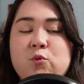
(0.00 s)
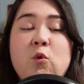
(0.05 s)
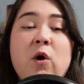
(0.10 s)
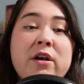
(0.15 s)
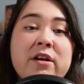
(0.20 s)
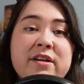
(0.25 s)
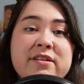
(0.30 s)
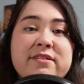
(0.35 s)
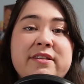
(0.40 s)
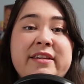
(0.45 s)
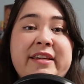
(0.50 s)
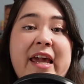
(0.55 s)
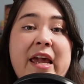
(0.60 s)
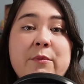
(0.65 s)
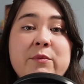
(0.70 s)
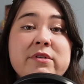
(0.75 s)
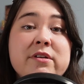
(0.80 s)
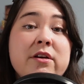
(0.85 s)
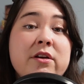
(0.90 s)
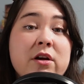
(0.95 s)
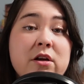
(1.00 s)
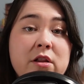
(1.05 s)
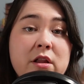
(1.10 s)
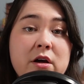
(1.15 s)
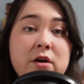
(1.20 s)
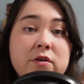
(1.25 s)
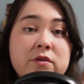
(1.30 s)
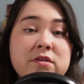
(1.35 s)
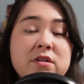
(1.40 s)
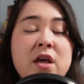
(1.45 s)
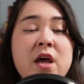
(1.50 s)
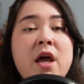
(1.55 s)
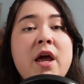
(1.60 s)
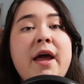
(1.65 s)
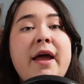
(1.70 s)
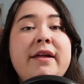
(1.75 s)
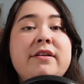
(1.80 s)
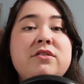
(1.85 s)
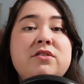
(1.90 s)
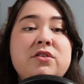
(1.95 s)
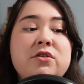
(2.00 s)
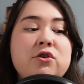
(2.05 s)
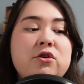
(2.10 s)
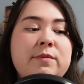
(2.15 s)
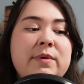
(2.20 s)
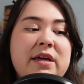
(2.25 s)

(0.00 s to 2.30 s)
One cuz the gate was going to close and two